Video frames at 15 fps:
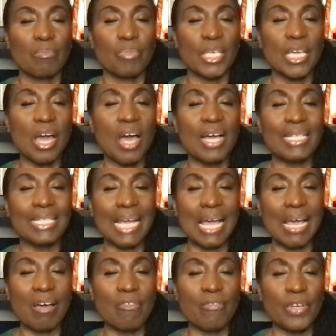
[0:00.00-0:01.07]
beyond
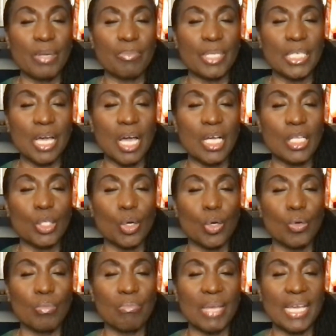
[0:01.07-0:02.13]
Alpha, beyond
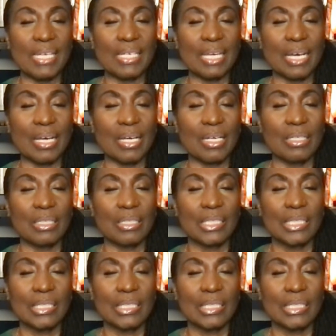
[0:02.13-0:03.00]
Omega,